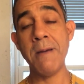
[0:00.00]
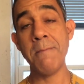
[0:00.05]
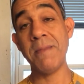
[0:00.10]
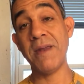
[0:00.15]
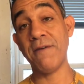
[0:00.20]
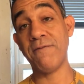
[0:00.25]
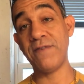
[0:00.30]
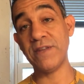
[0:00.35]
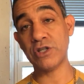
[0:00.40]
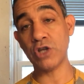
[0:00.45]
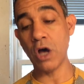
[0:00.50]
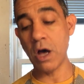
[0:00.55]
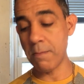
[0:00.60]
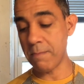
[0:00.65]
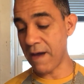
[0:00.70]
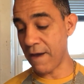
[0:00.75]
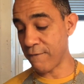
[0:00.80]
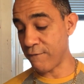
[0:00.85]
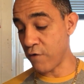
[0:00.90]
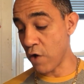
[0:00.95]
But if it's
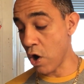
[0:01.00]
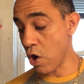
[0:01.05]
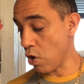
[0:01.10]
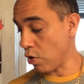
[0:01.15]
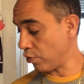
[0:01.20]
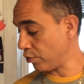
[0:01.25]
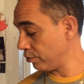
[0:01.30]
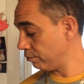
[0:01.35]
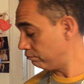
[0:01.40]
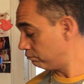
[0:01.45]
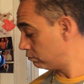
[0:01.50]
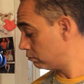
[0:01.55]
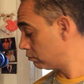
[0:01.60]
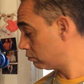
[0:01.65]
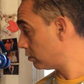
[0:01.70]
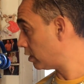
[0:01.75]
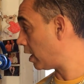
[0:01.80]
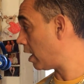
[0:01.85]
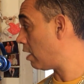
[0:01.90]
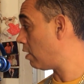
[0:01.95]
on my phone,
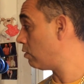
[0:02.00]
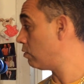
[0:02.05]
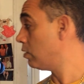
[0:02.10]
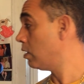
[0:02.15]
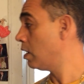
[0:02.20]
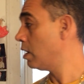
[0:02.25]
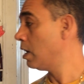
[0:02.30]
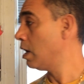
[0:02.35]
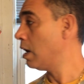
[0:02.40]
then